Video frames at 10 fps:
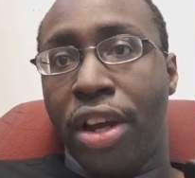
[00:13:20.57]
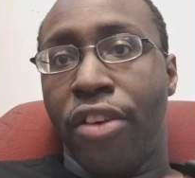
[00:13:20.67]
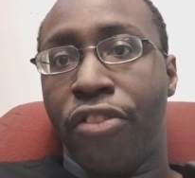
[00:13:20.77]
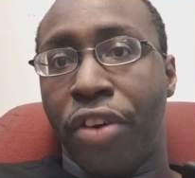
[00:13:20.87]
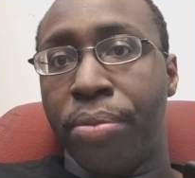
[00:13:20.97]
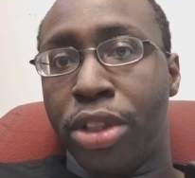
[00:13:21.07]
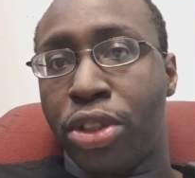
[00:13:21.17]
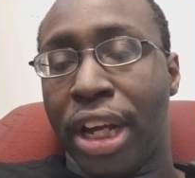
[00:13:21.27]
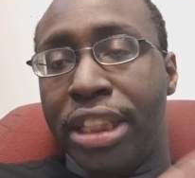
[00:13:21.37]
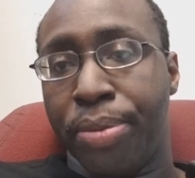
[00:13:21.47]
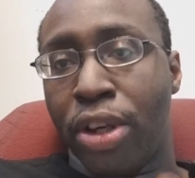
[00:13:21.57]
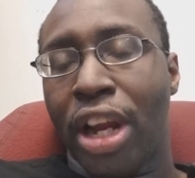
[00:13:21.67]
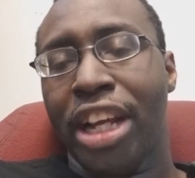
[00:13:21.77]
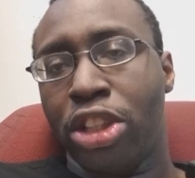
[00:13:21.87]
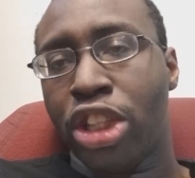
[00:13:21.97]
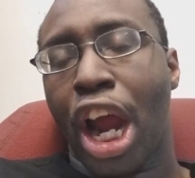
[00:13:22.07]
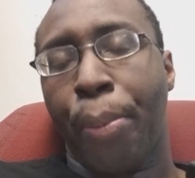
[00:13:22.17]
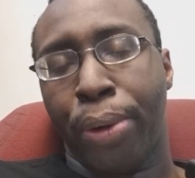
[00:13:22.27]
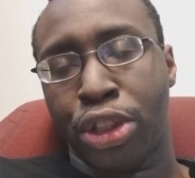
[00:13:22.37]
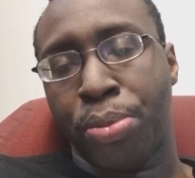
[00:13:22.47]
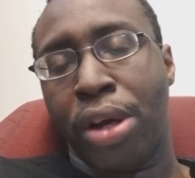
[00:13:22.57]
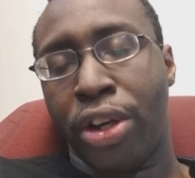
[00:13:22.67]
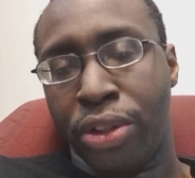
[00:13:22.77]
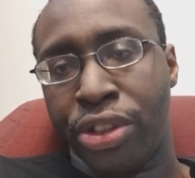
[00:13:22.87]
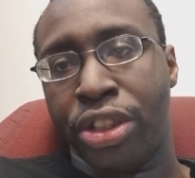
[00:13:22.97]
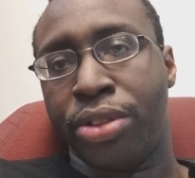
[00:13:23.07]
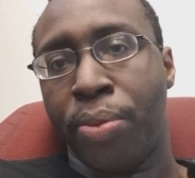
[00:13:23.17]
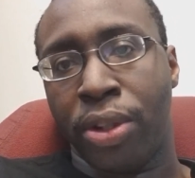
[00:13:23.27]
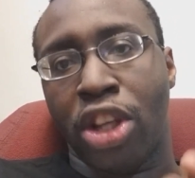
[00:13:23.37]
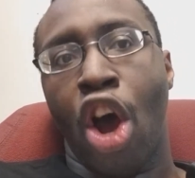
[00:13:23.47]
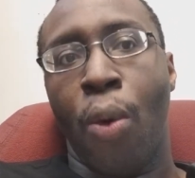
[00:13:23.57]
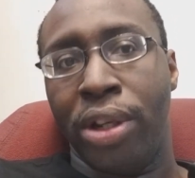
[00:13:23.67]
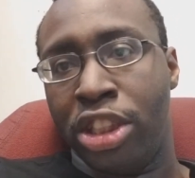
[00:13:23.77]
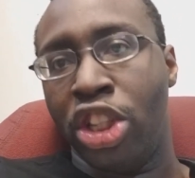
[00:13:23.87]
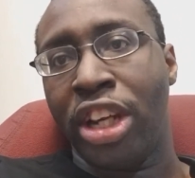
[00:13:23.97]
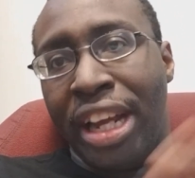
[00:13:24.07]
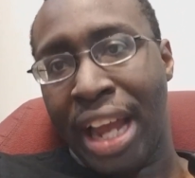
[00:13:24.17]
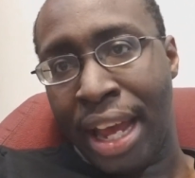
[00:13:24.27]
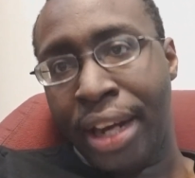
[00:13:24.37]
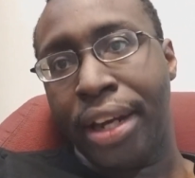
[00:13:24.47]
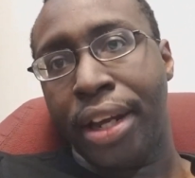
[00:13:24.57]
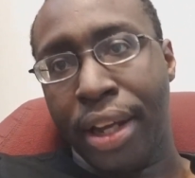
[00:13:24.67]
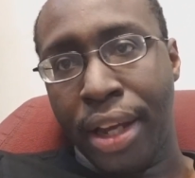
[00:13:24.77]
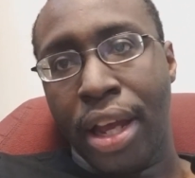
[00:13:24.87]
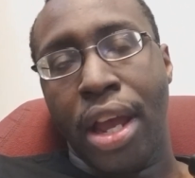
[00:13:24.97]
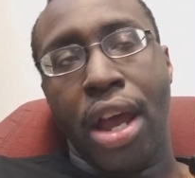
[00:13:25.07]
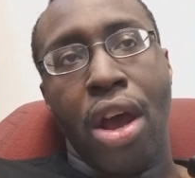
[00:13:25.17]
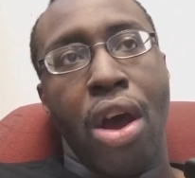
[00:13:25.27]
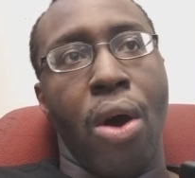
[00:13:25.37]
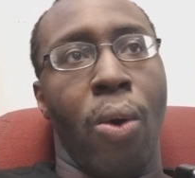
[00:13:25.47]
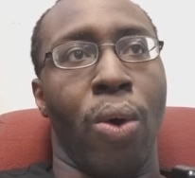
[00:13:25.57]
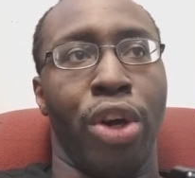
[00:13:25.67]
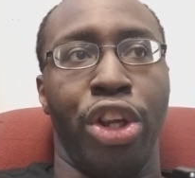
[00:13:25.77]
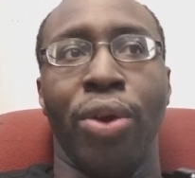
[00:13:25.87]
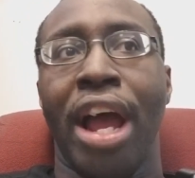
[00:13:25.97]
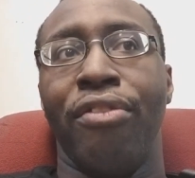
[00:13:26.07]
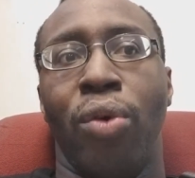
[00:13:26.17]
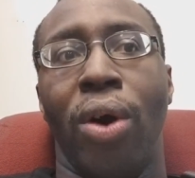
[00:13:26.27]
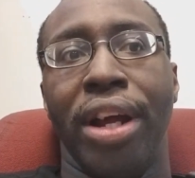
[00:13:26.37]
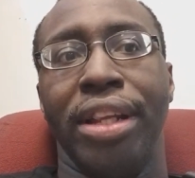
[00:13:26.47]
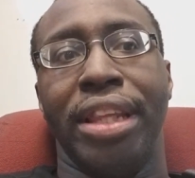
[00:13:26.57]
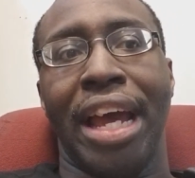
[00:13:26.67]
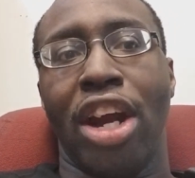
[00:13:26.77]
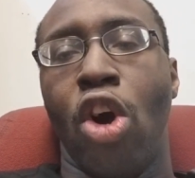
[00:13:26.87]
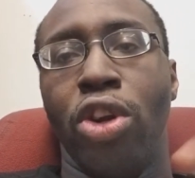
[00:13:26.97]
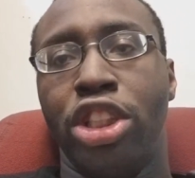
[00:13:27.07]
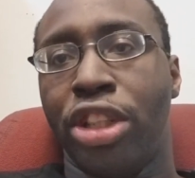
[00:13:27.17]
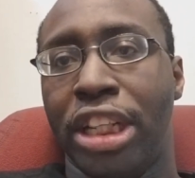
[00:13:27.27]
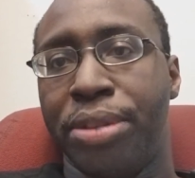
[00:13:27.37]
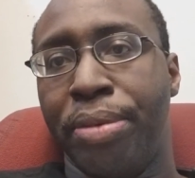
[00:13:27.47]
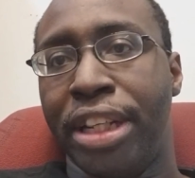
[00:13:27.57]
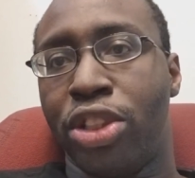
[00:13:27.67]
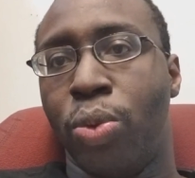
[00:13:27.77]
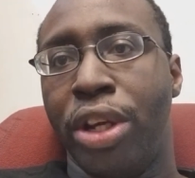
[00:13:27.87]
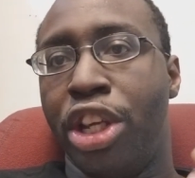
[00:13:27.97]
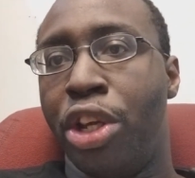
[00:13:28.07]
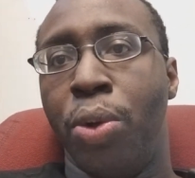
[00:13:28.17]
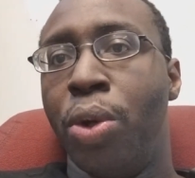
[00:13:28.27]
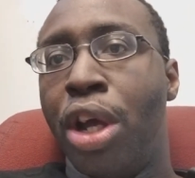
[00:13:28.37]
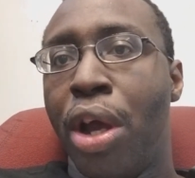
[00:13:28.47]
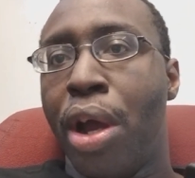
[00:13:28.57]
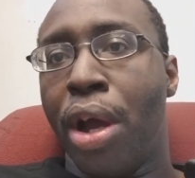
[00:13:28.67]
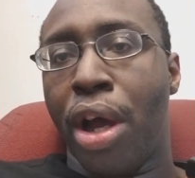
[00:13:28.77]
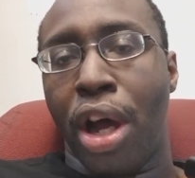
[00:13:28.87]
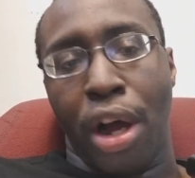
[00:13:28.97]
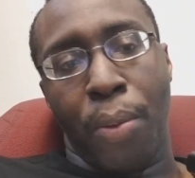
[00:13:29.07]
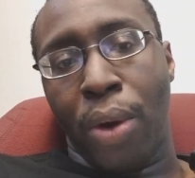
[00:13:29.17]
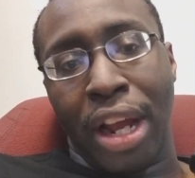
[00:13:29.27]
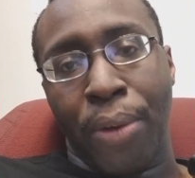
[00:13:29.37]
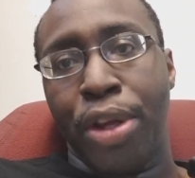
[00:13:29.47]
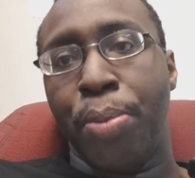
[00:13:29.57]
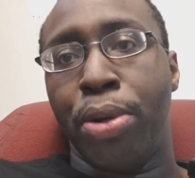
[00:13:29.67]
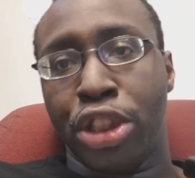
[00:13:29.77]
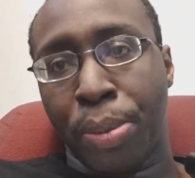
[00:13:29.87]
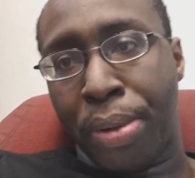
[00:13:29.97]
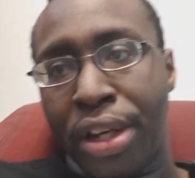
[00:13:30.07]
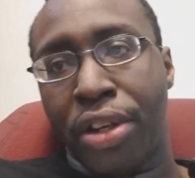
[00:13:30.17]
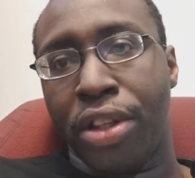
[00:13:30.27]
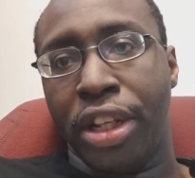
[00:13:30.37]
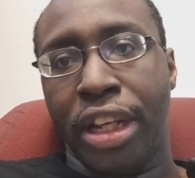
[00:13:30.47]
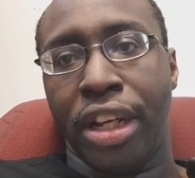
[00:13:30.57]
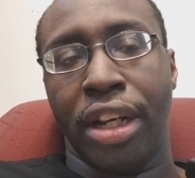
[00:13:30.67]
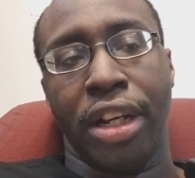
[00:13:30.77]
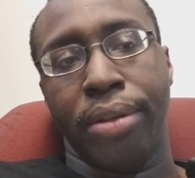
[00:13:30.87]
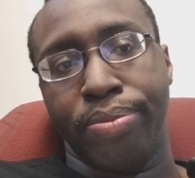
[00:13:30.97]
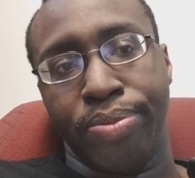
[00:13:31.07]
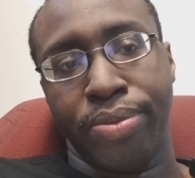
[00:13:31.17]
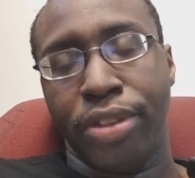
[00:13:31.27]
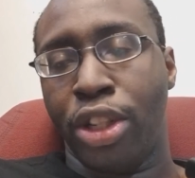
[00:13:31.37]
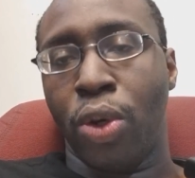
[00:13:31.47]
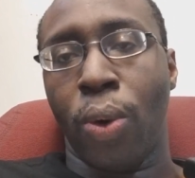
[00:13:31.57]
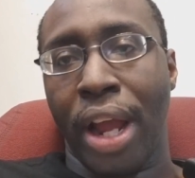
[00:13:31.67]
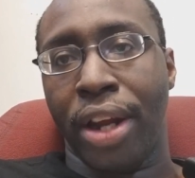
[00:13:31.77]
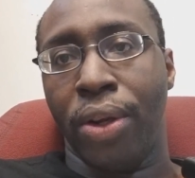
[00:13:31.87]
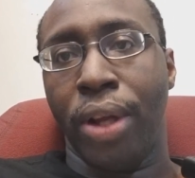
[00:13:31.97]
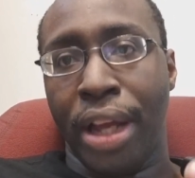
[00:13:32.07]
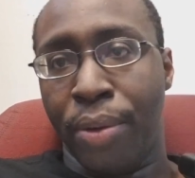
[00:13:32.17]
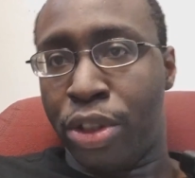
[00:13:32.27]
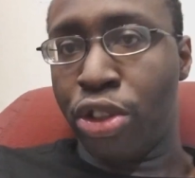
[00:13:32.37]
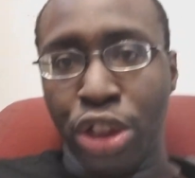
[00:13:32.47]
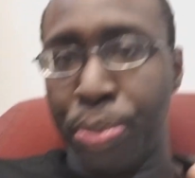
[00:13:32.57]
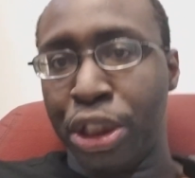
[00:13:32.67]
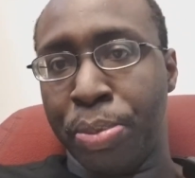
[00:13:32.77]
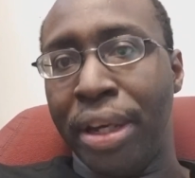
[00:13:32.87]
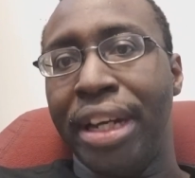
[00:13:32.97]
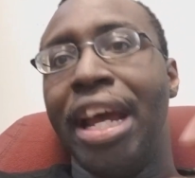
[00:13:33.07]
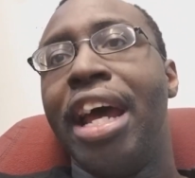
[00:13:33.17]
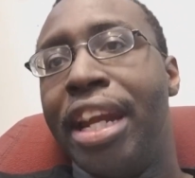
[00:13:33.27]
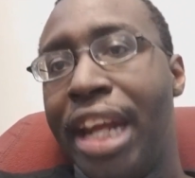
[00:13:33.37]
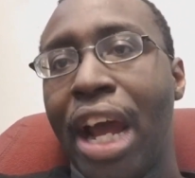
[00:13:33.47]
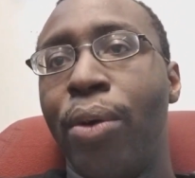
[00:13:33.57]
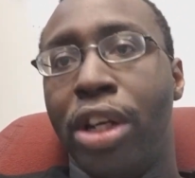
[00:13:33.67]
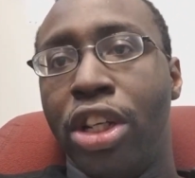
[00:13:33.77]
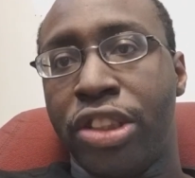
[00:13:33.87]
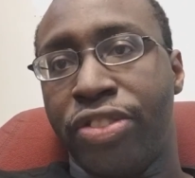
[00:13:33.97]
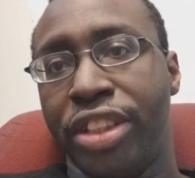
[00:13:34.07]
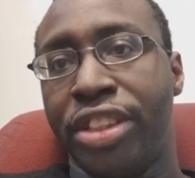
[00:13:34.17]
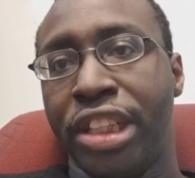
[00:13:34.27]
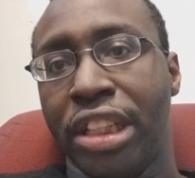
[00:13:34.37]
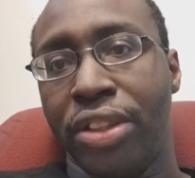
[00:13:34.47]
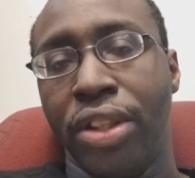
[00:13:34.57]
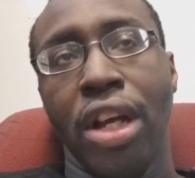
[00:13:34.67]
from the transmitter, like your tire pressure monitor system, where it's always looking at it. Or you'll have one that only transmits when you like when you push the button on the door handle, and as soon as you push the button, now it looks for this signal.